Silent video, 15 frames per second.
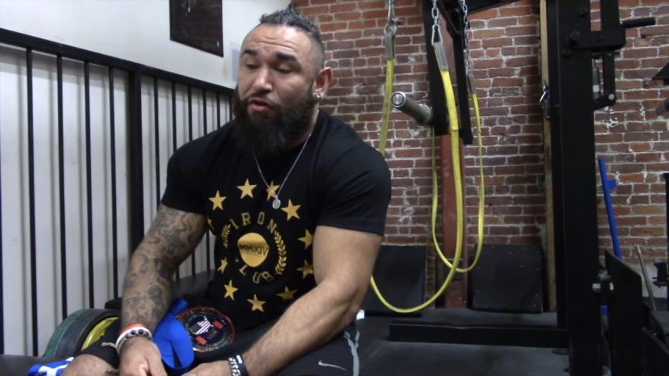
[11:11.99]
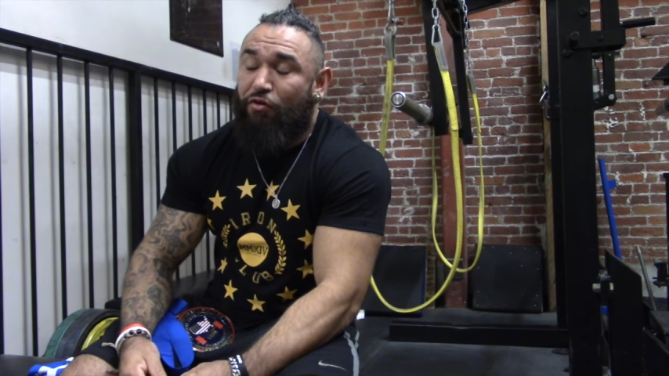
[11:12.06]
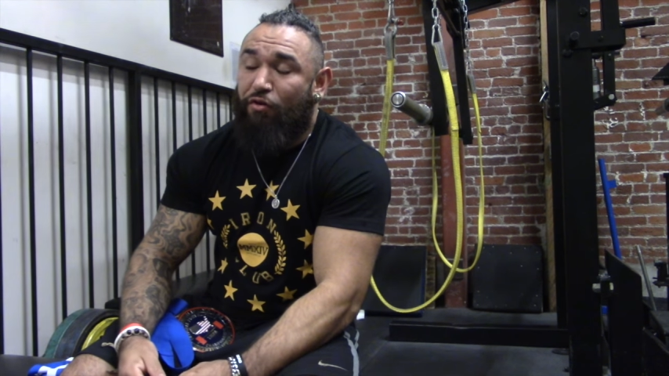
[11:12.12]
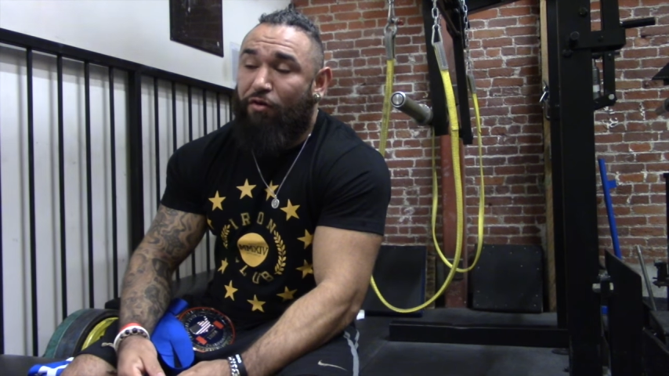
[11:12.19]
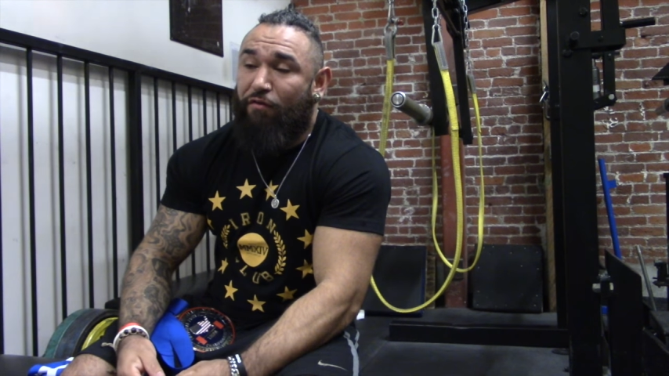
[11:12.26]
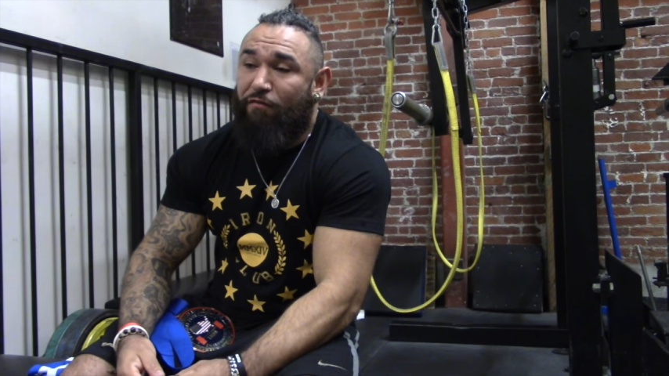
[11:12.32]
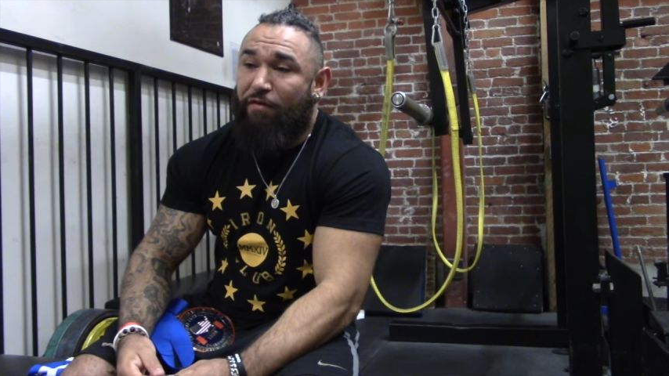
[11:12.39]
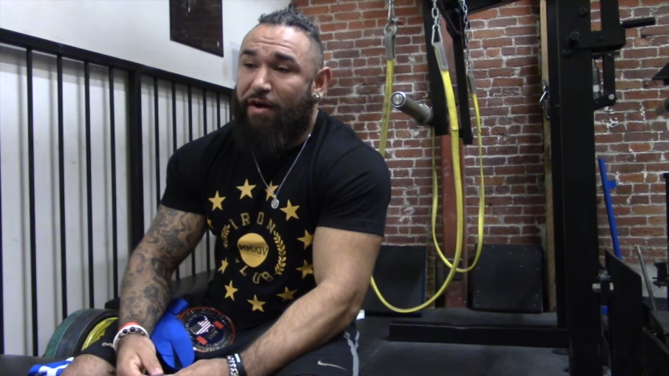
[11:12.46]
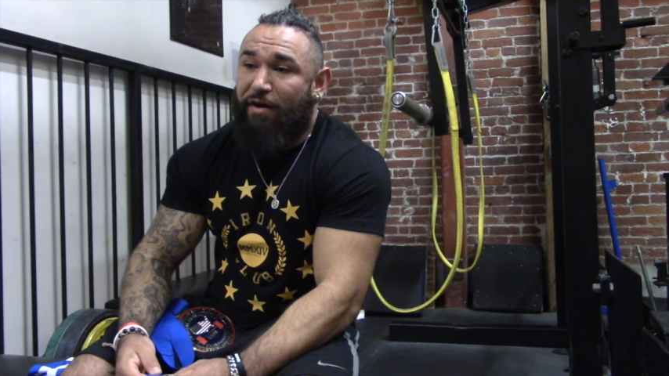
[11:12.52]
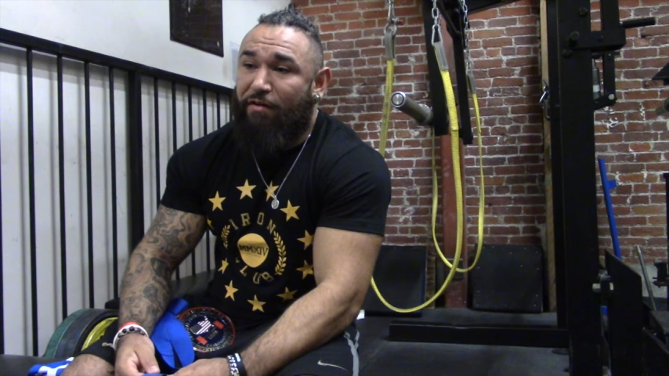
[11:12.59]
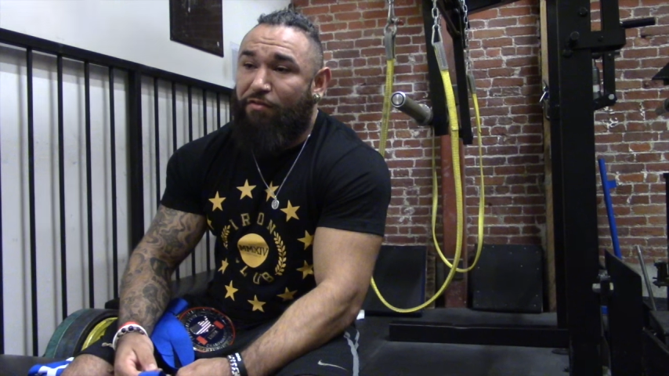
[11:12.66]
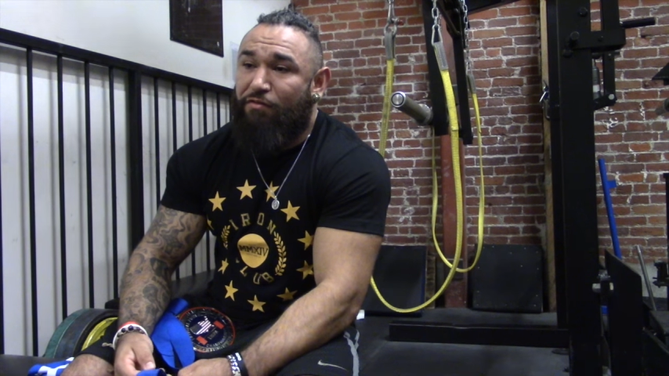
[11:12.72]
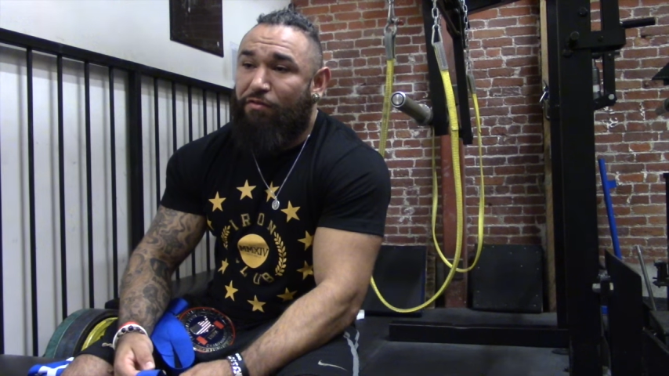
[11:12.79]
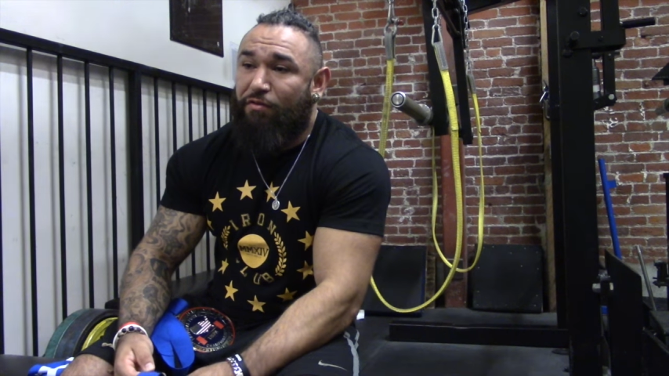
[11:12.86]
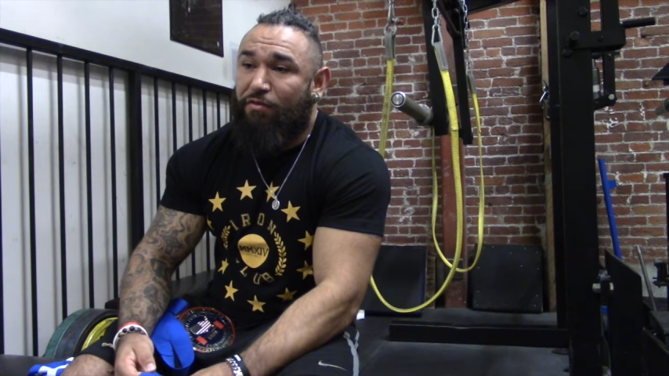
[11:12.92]
You're
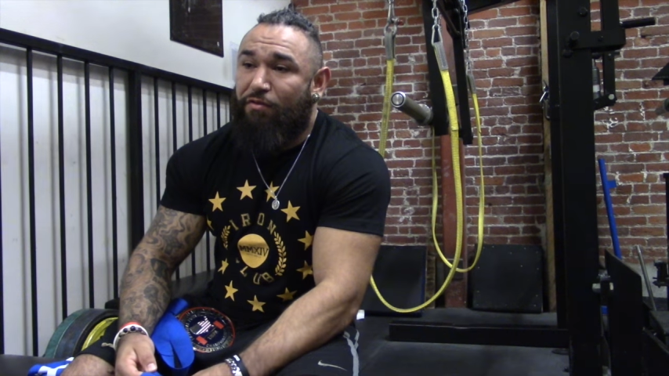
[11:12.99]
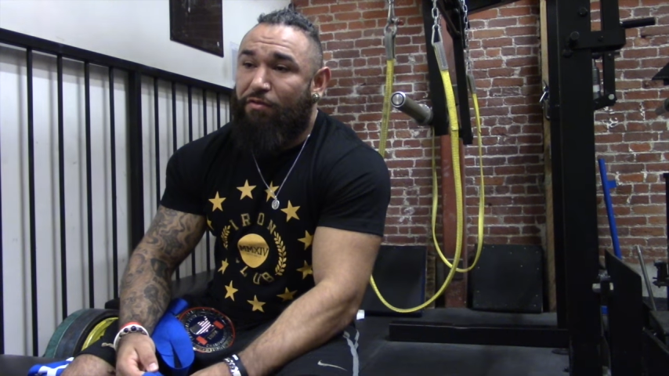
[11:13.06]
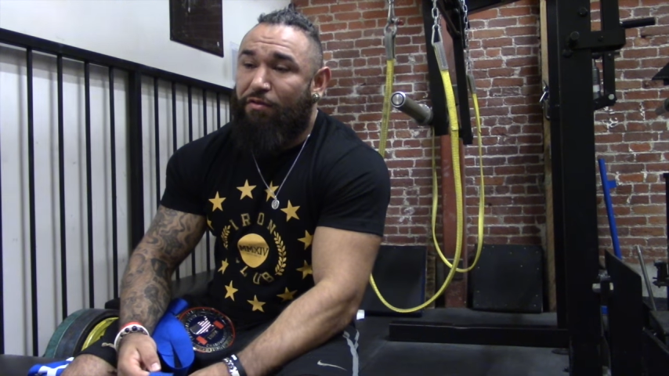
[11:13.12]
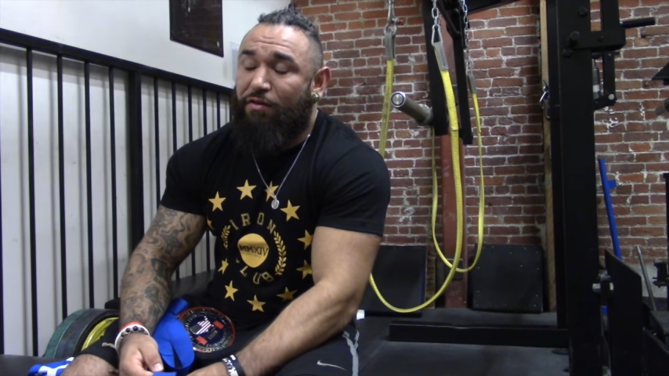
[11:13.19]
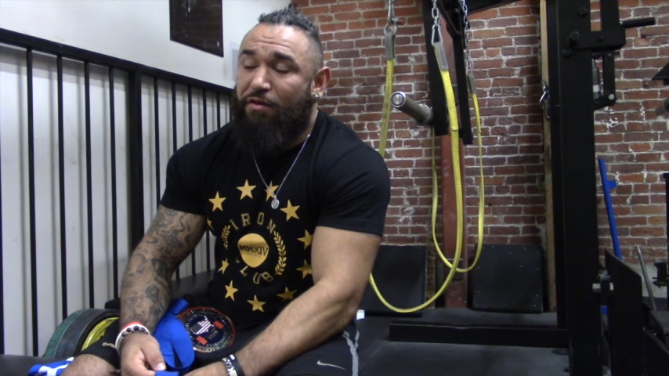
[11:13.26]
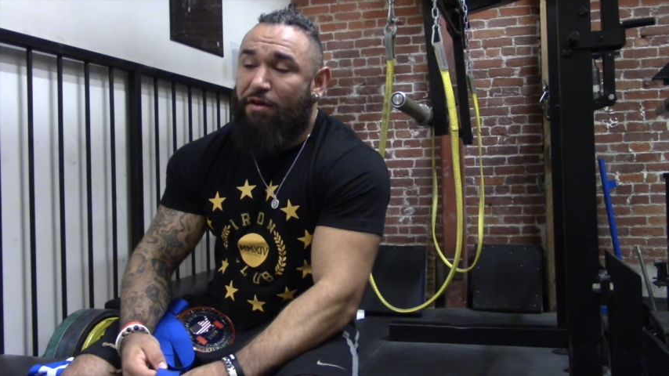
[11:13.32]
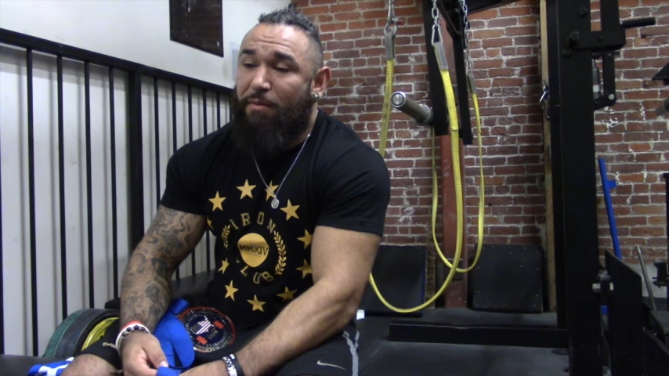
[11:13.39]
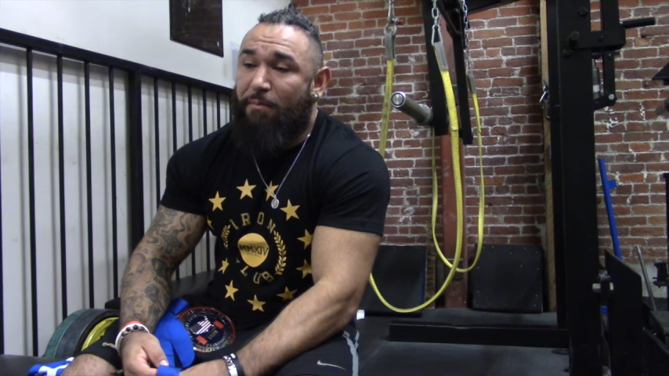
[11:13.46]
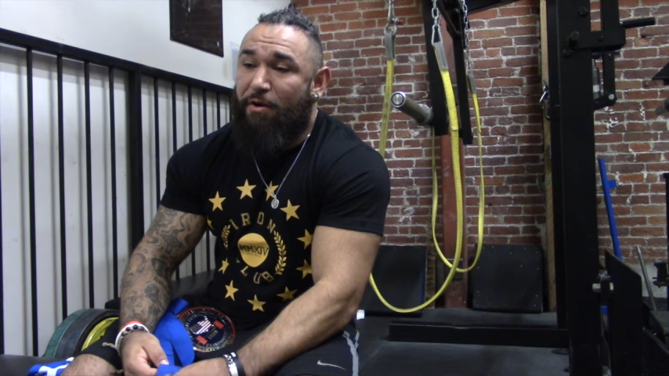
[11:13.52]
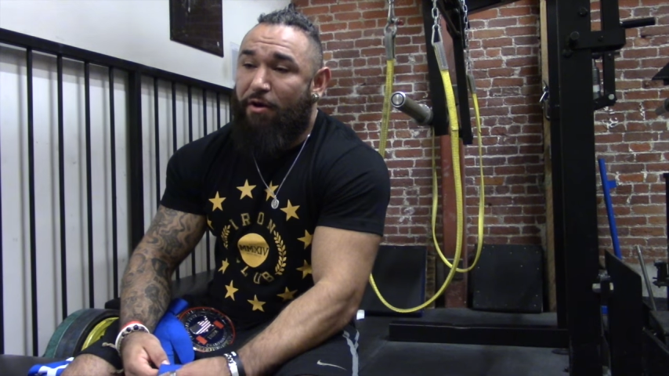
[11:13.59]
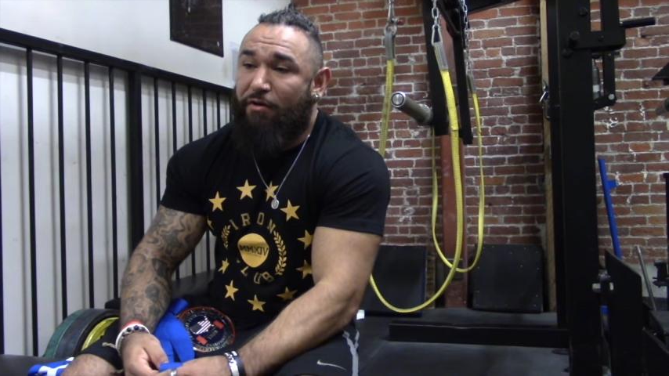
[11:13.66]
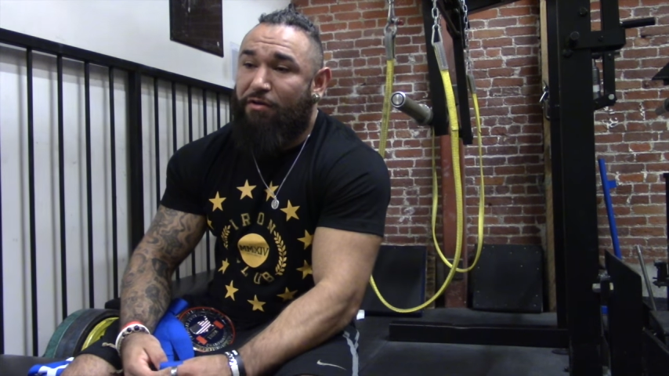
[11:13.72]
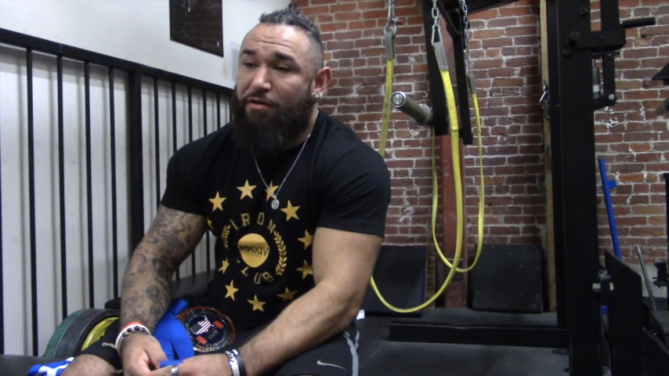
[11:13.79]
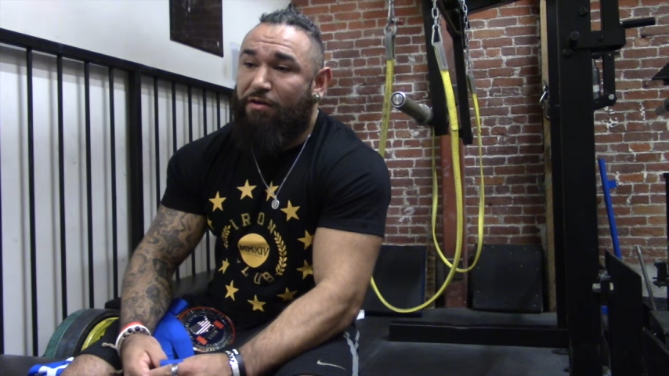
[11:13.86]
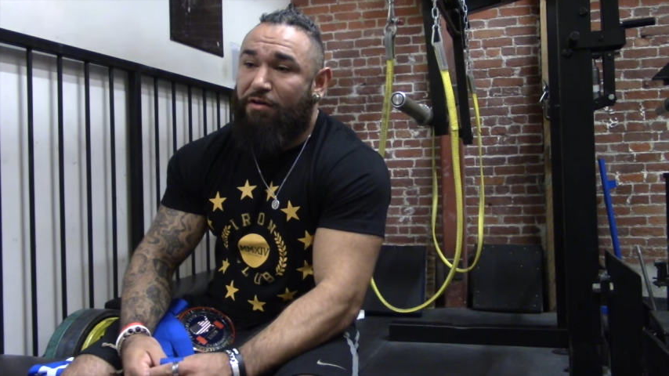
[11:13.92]
invited to the
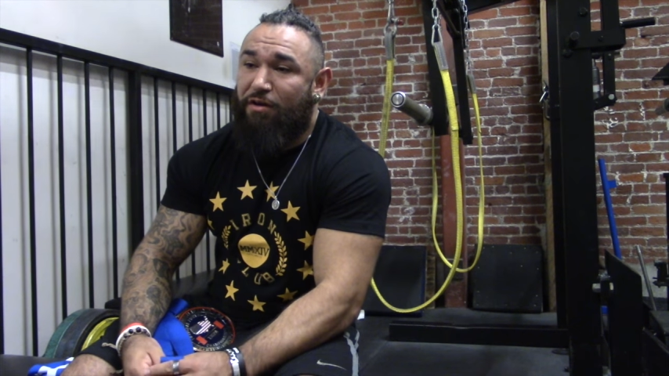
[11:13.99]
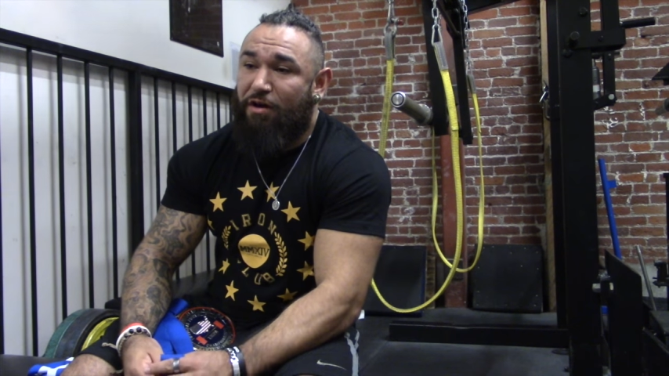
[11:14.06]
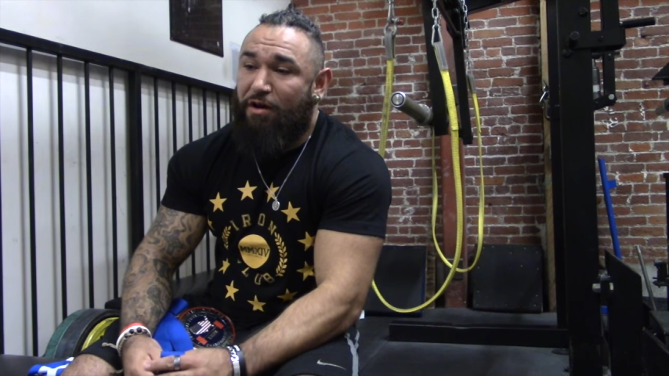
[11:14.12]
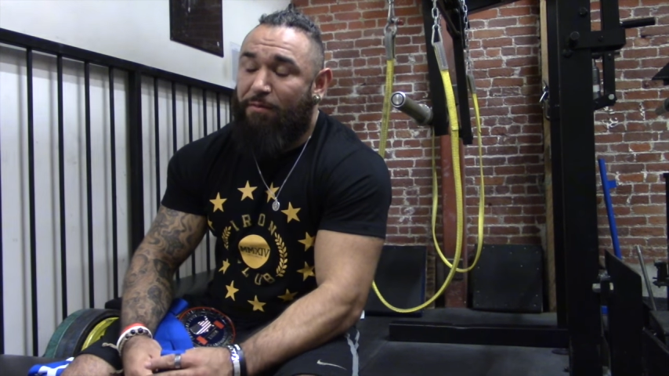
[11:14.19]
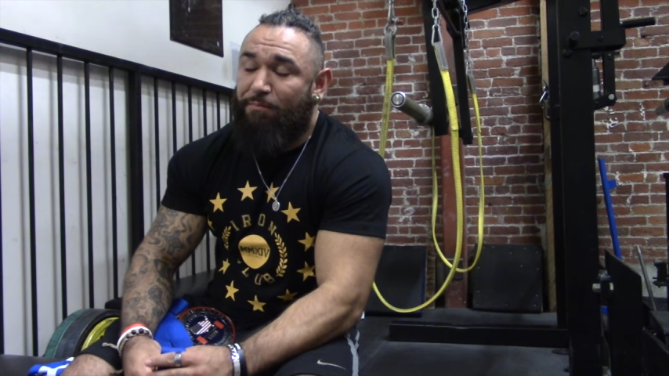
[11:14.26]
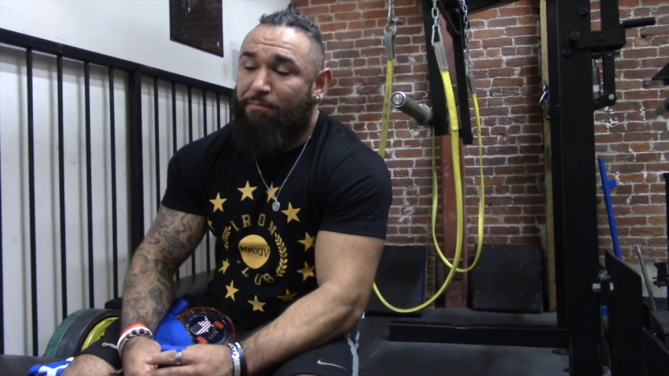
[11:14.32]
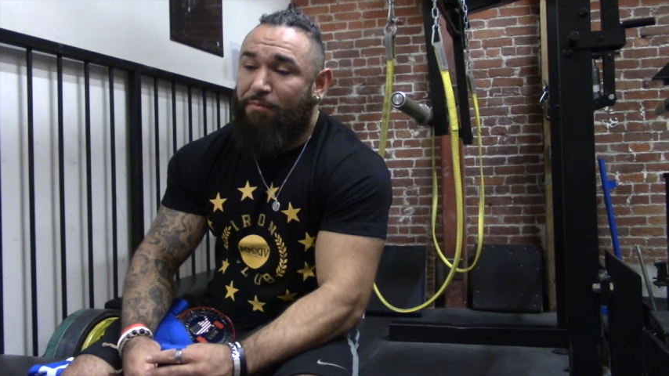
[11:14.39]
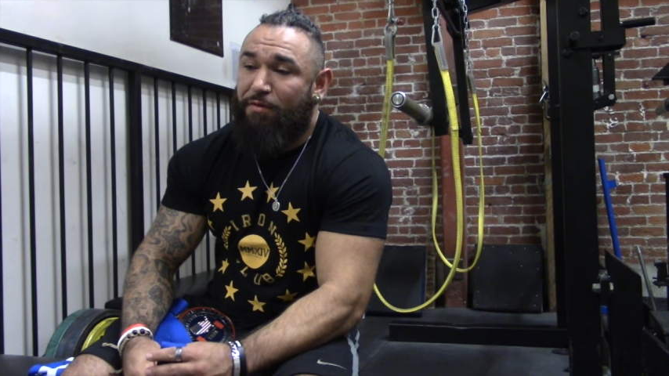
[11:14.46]
American Cup